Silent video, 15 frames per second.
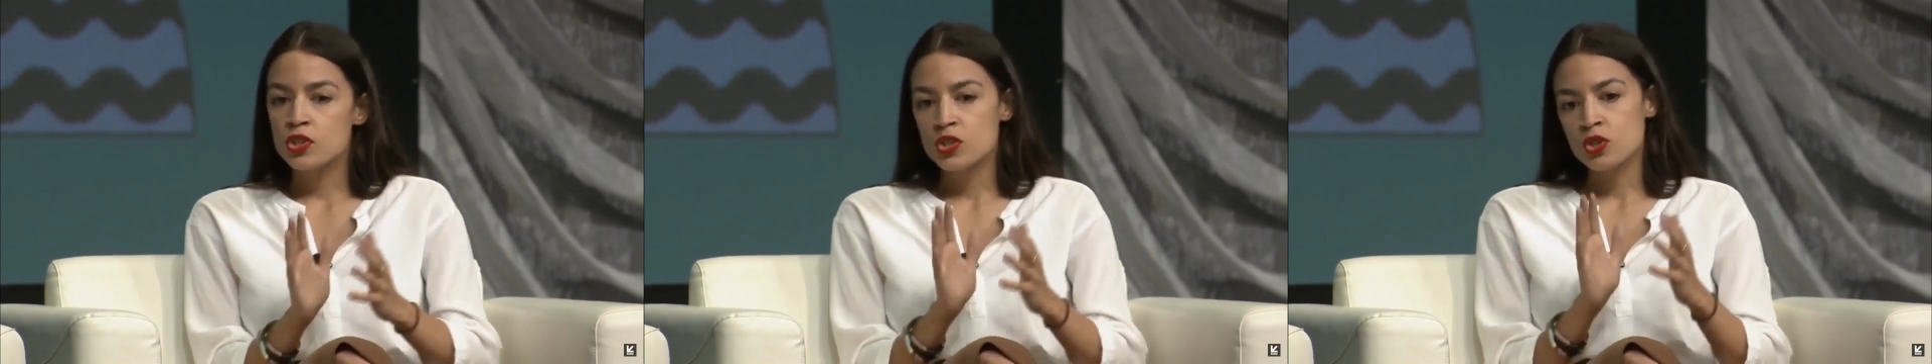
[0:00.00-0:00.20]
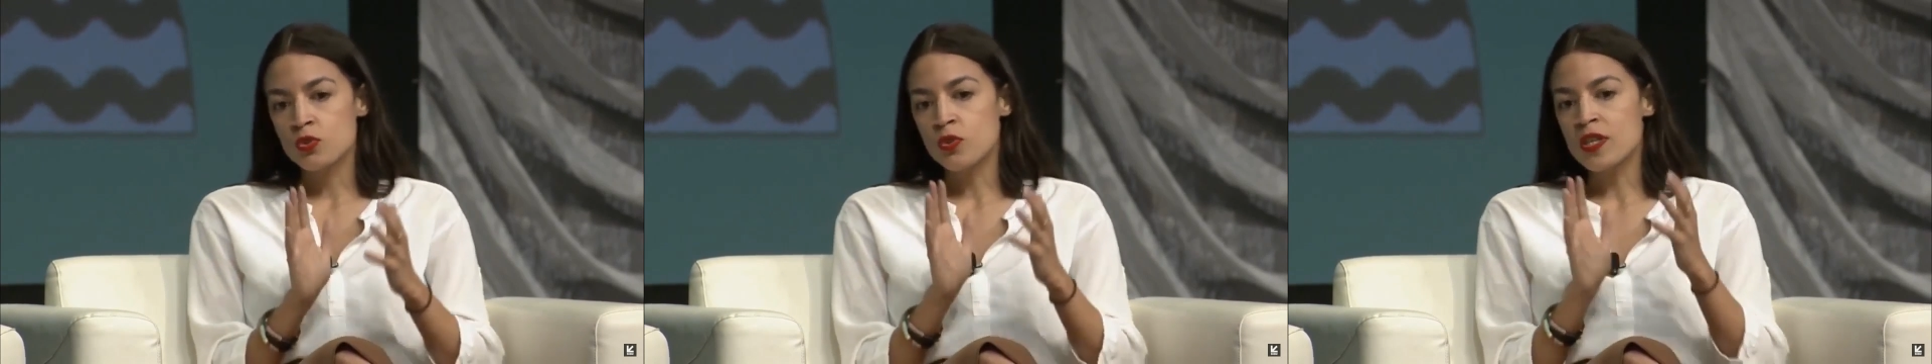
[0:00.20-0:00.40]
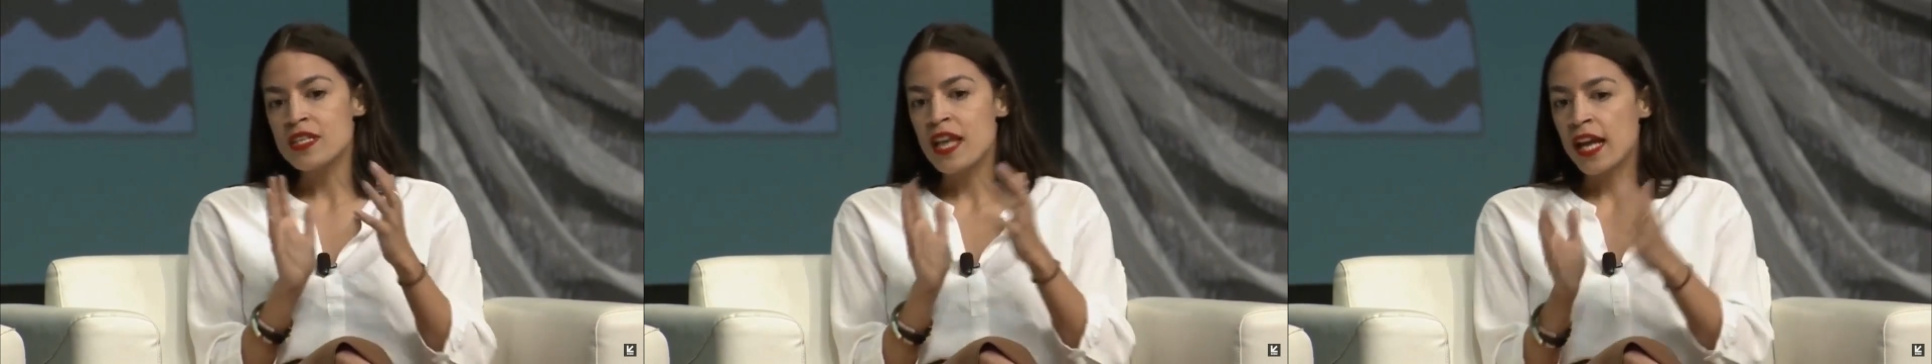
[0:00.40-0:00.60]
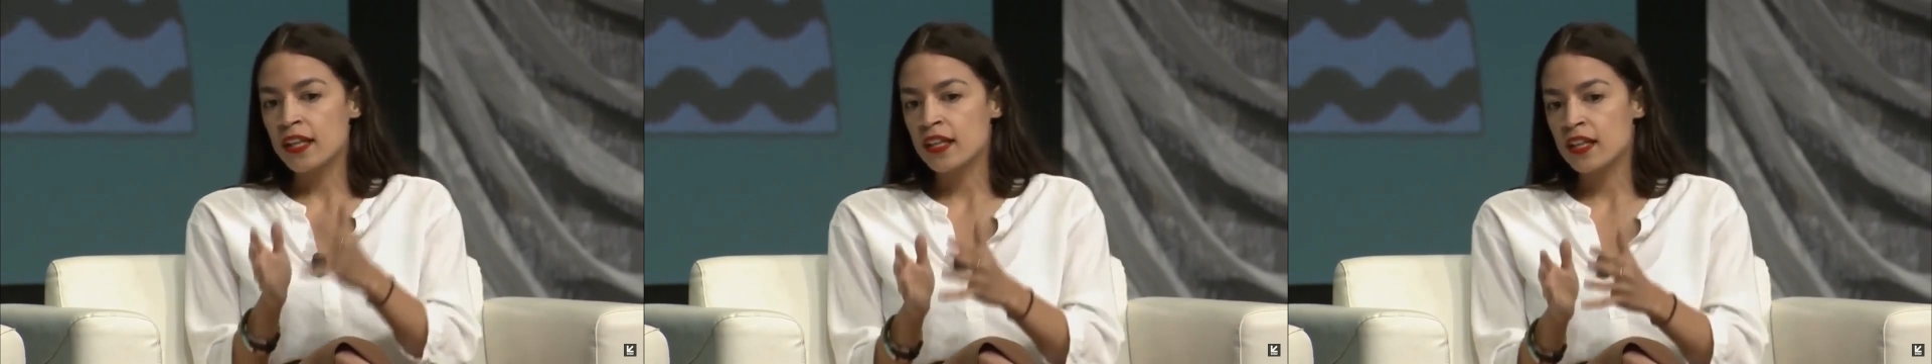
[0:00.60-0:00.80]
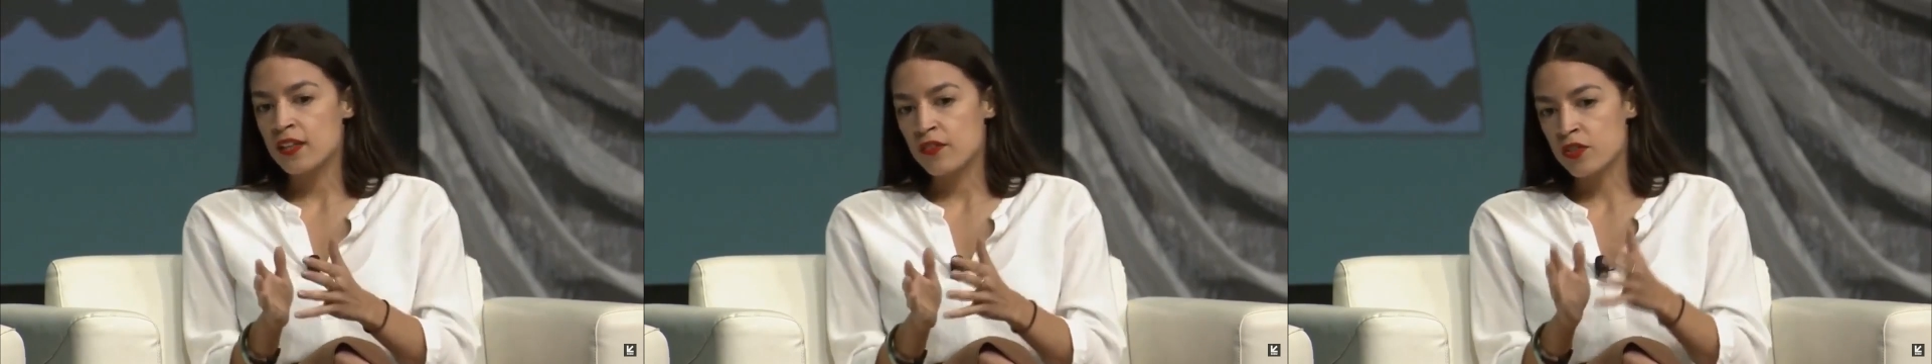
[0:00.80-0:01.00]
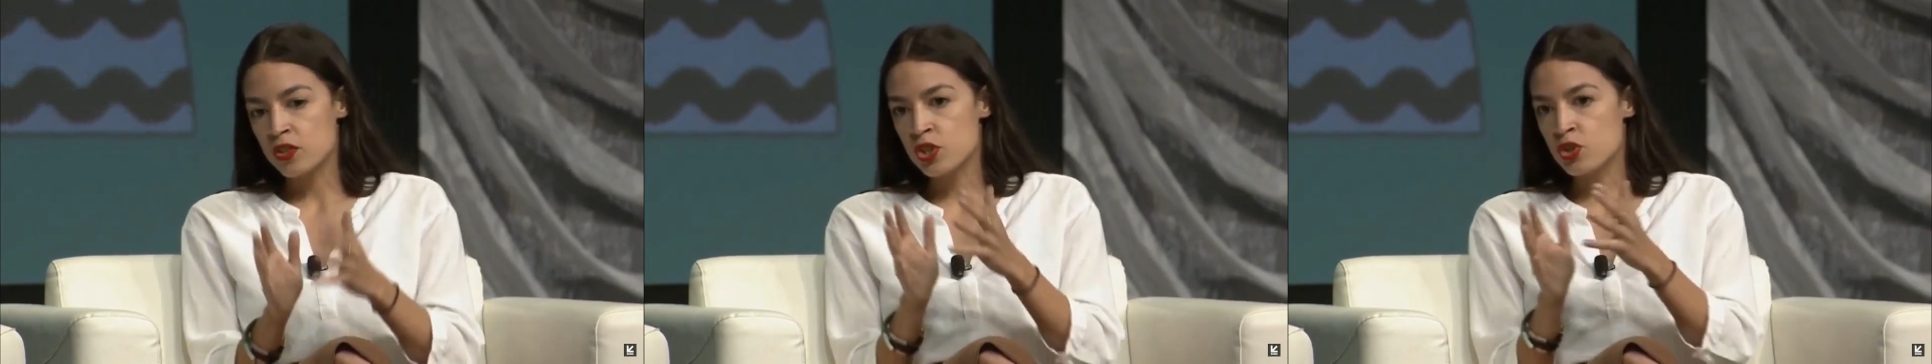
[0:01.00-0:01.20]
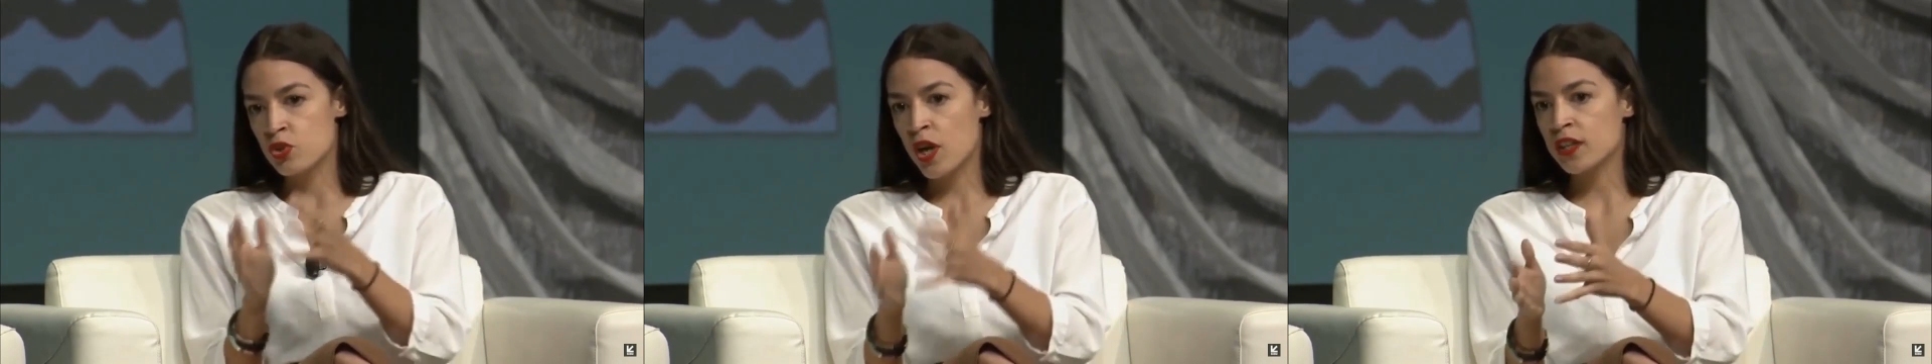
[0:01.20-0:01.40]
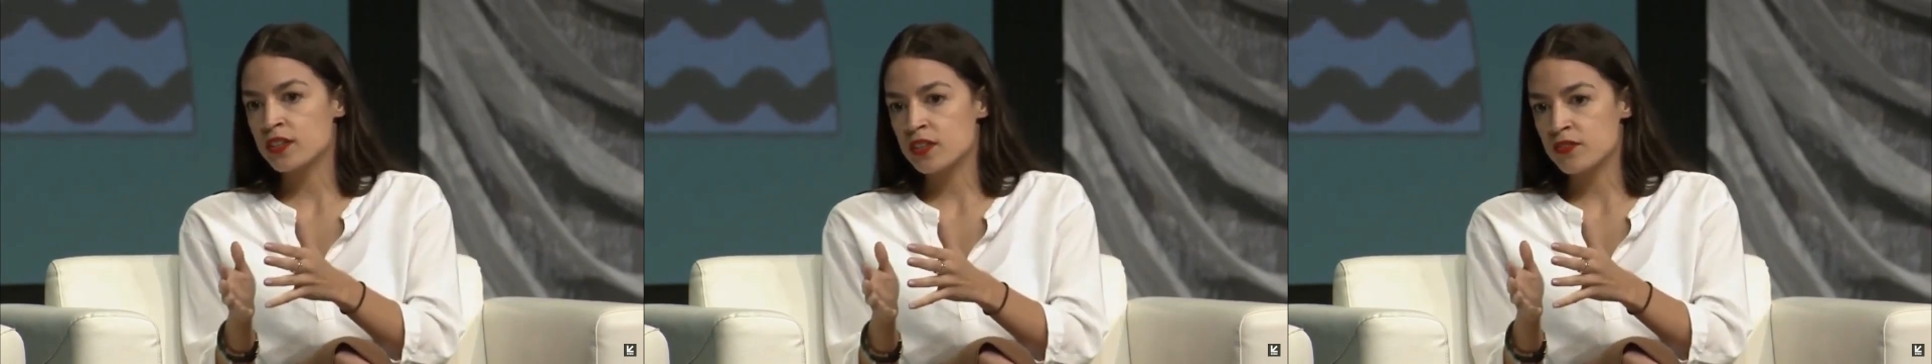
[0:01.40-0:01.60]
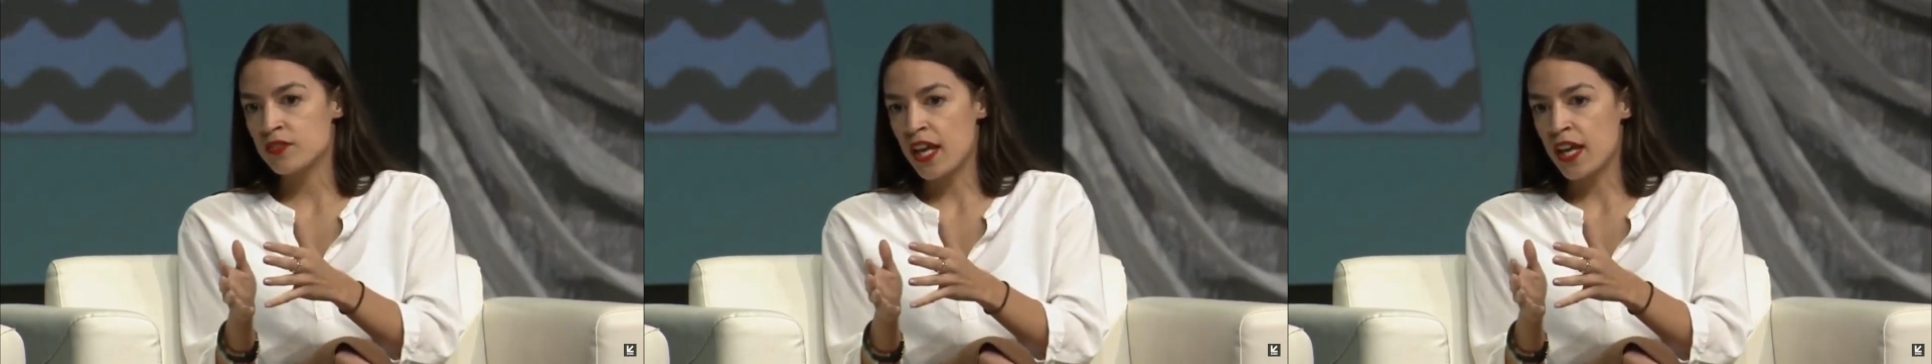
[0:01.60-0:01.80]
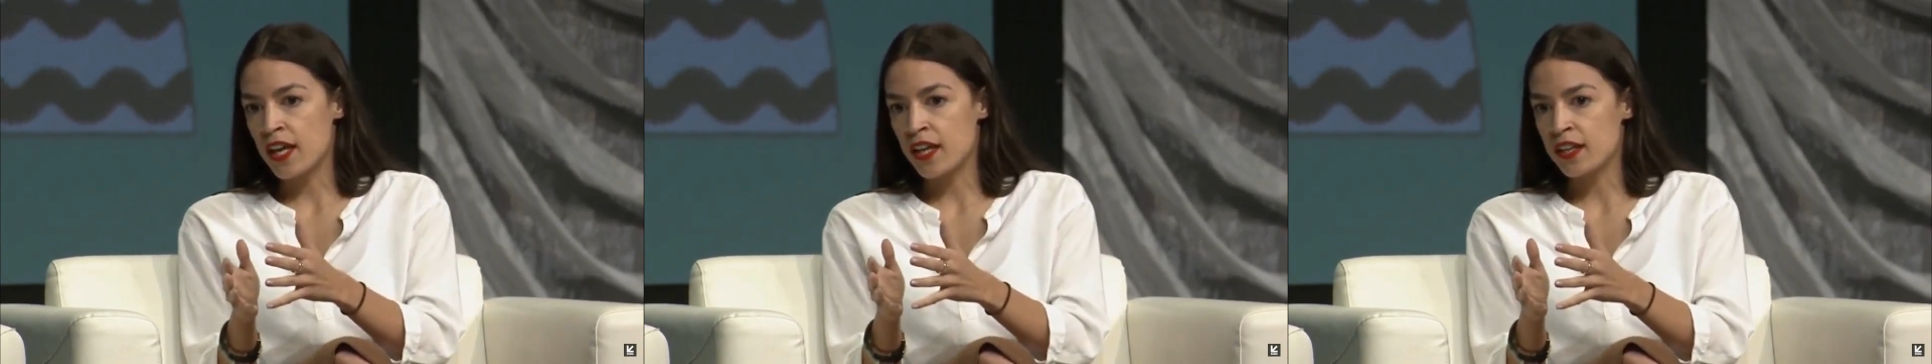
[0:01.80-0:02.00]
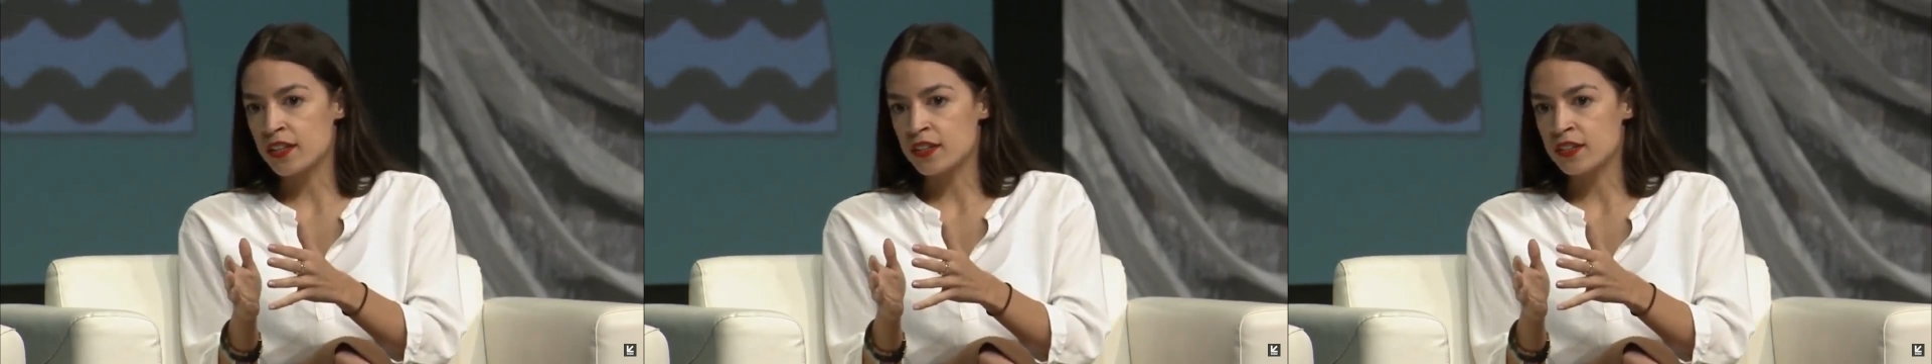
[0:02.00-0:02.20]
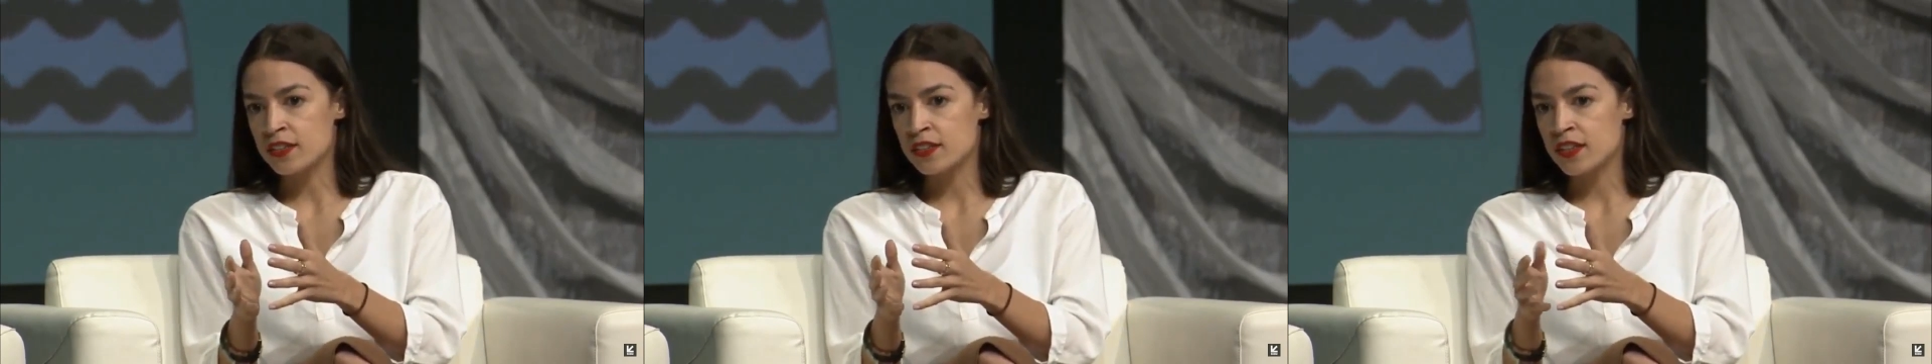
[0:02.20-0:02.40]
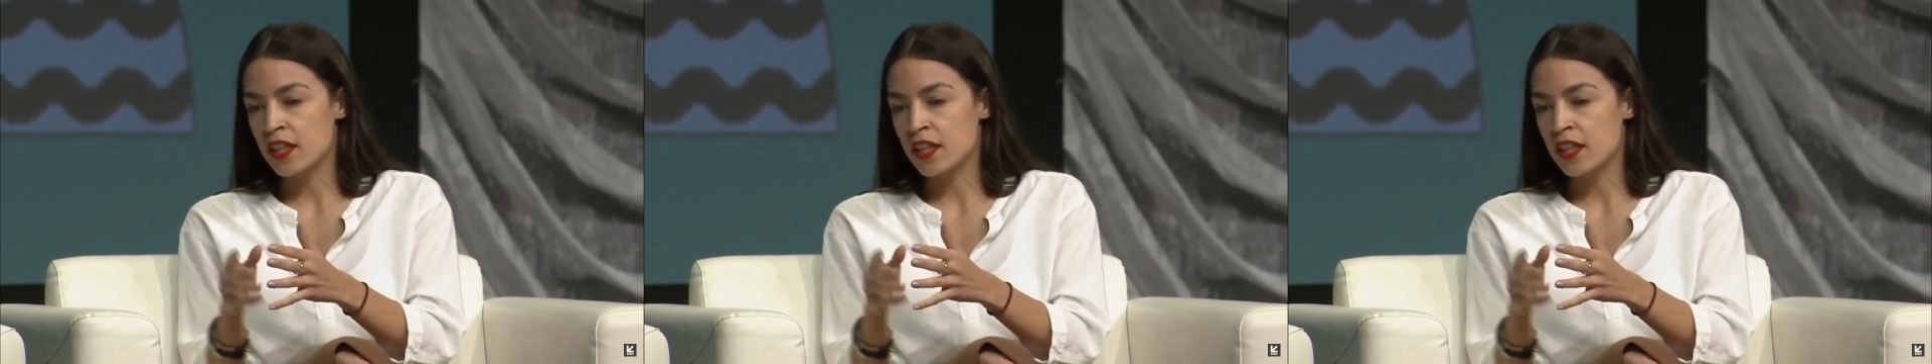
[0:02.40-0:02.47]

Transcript: to a negative and destructive end